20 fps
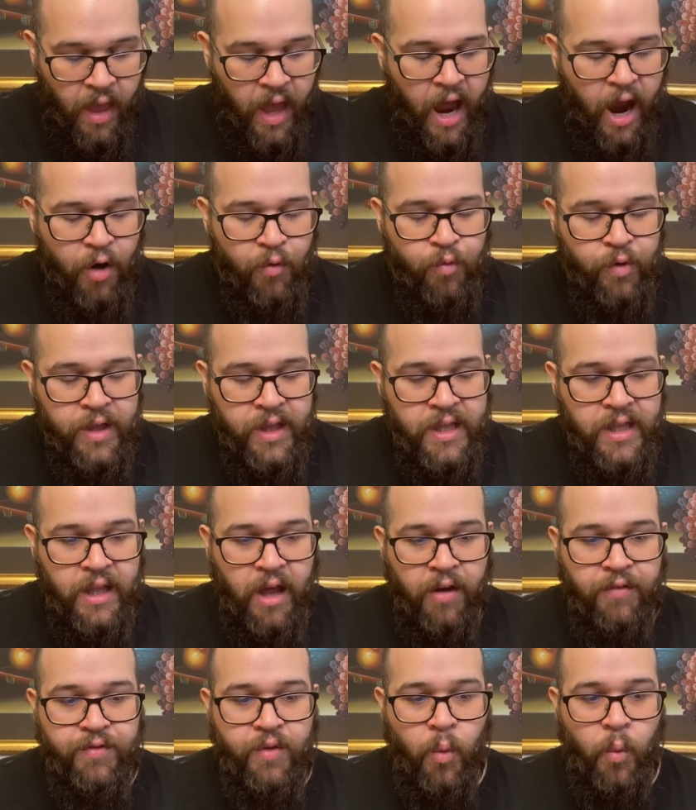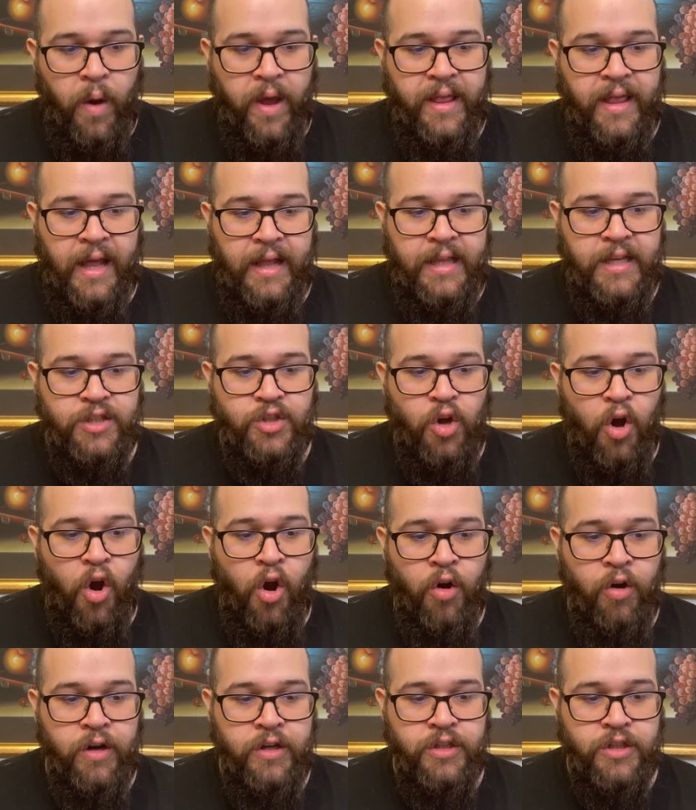I really love the way that this
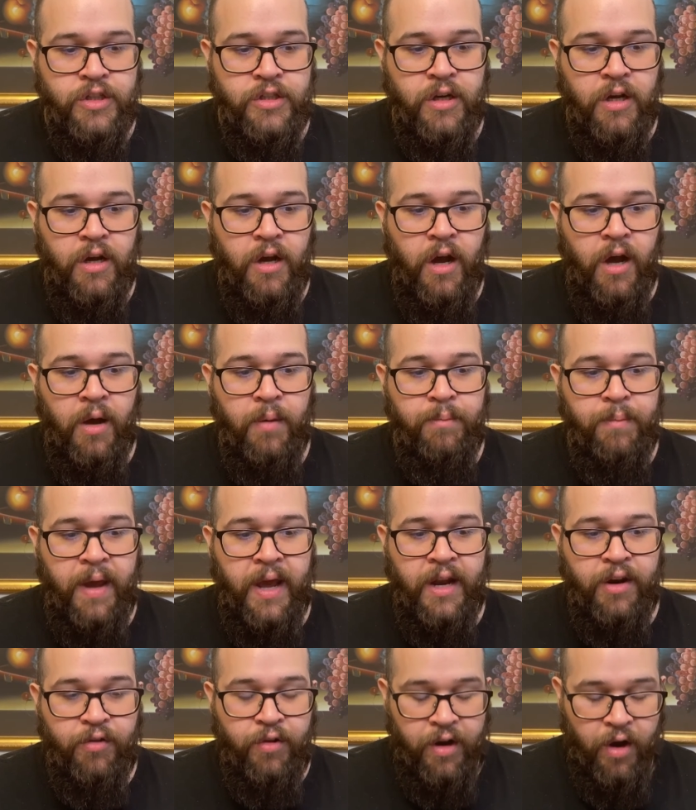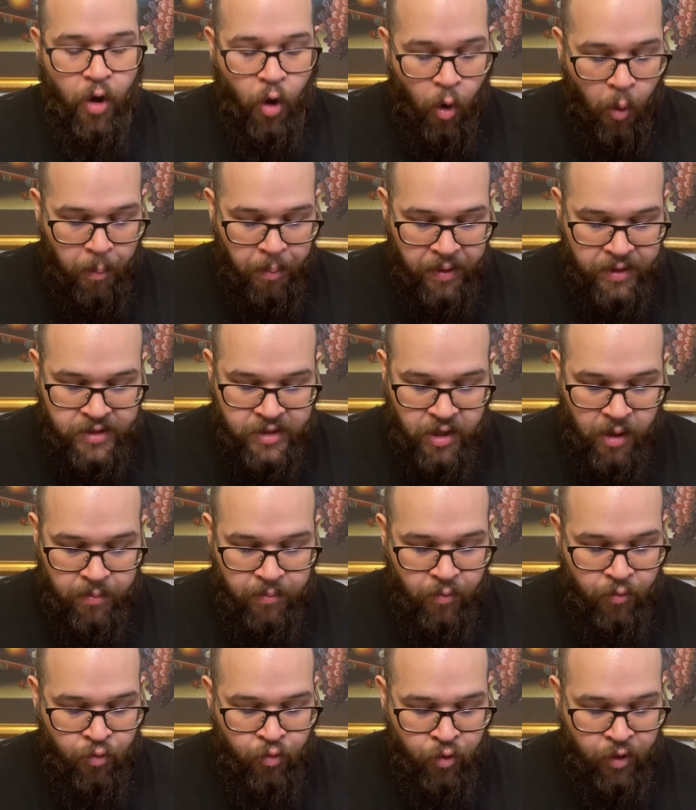orange mandarin opens
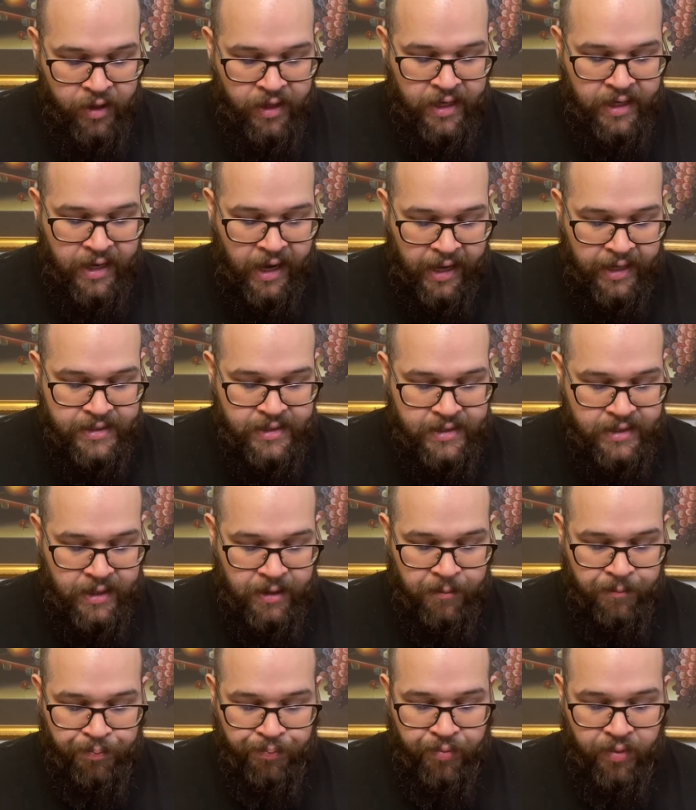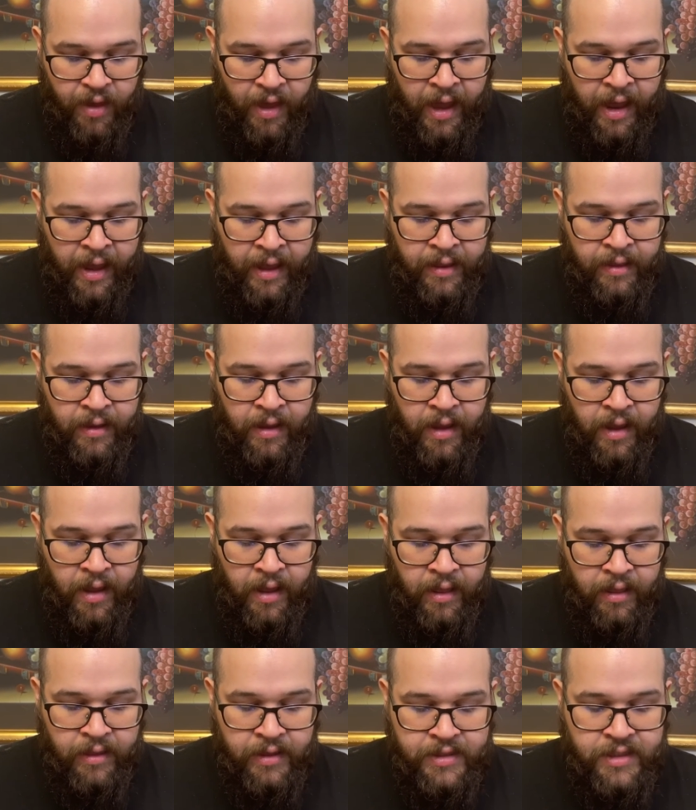up really nicely. And
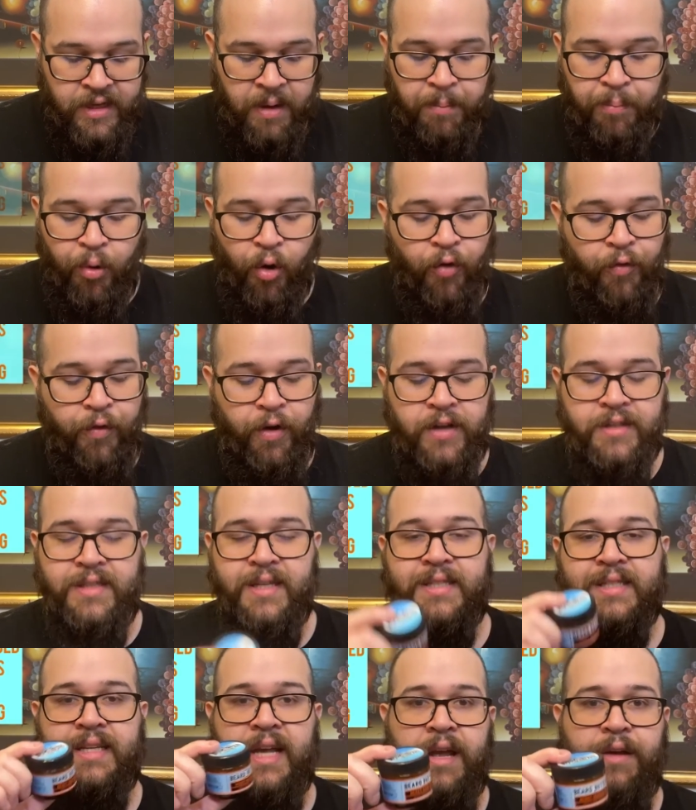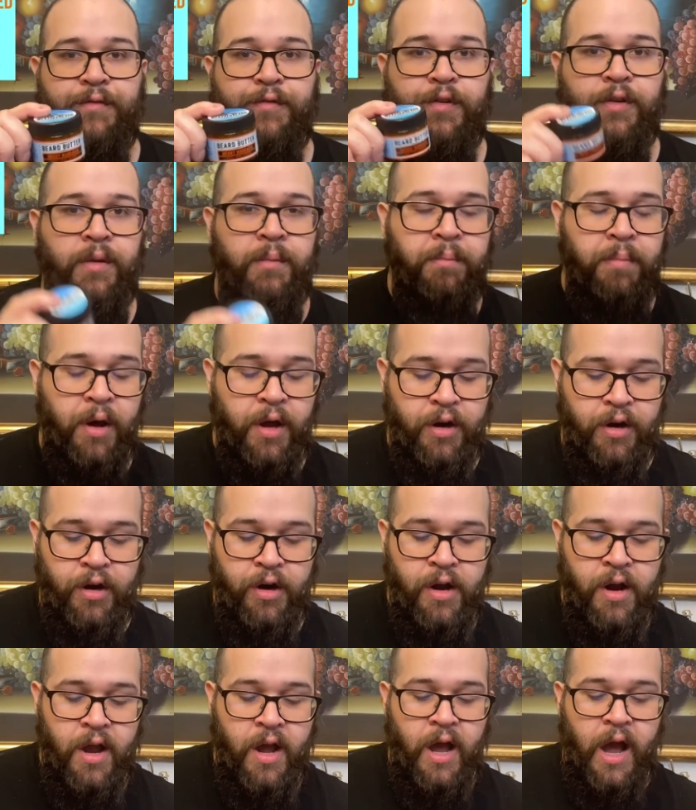the scent profile is the same for the
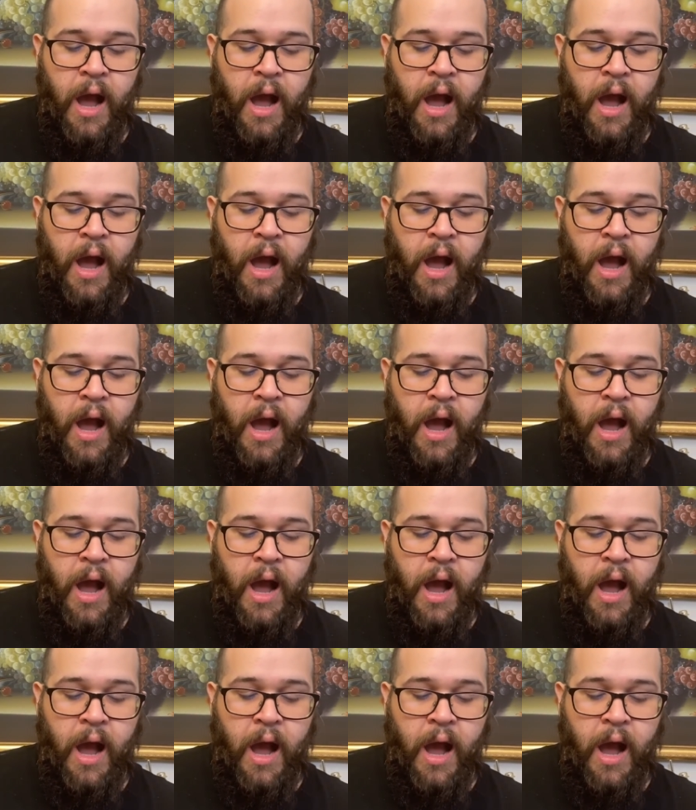butter.